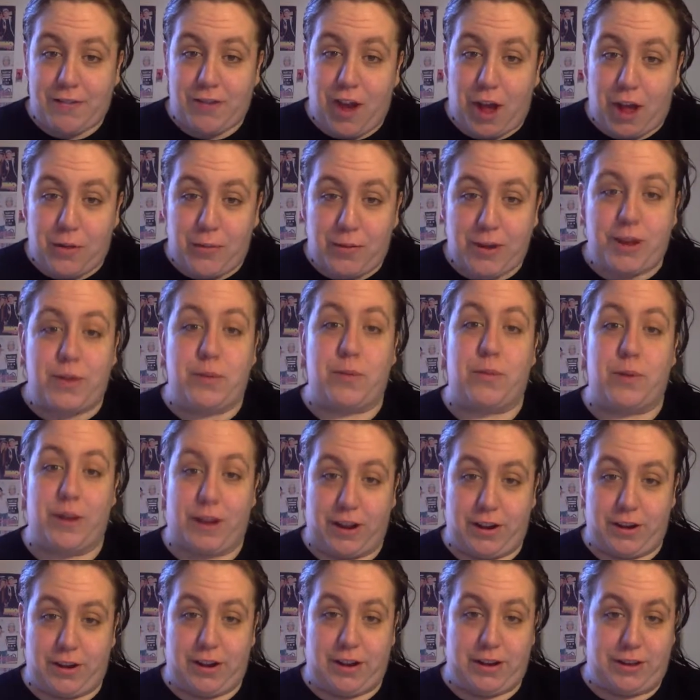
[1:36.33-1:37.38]
shall we?
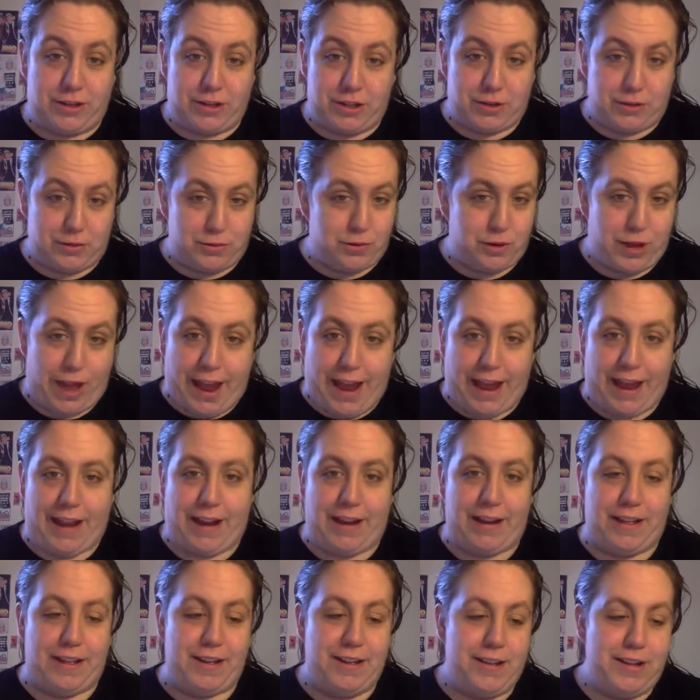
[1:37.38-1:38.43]
We
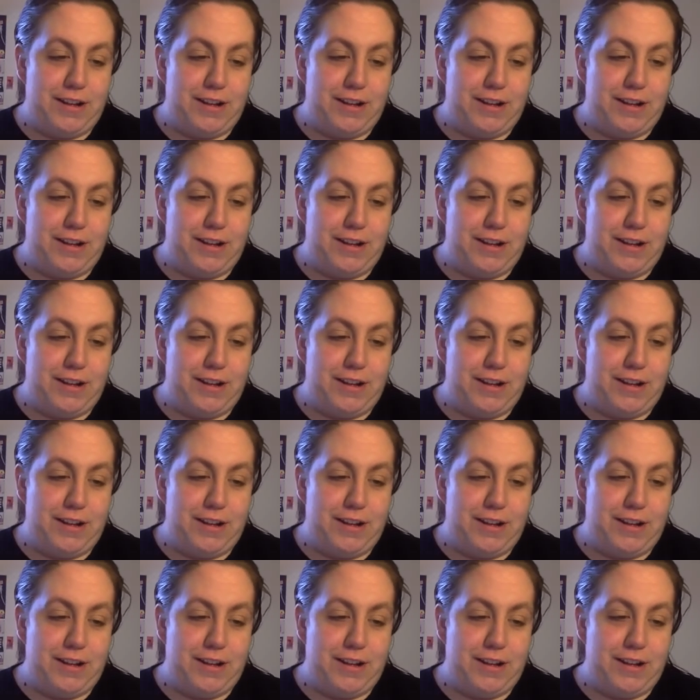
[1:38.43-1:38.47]
can.